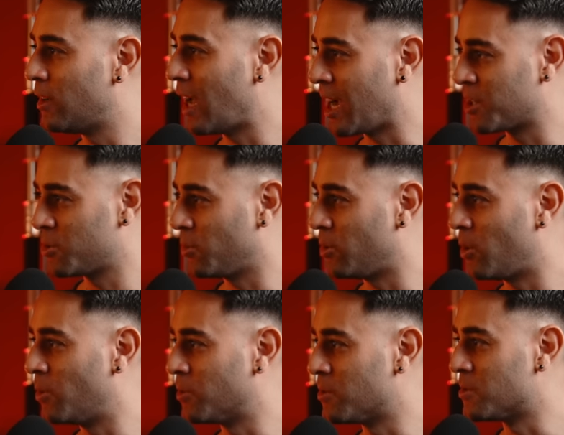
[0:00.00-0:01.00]
actual
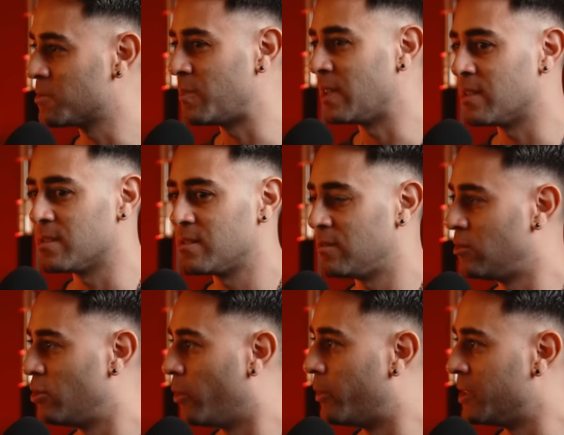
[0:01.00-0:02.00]
owners because
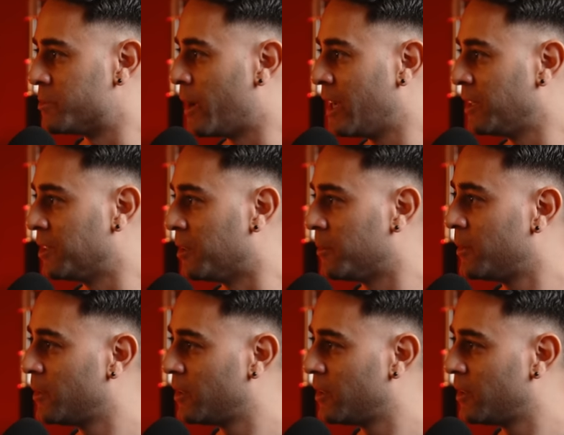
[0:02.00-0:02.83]
nobody's buying them.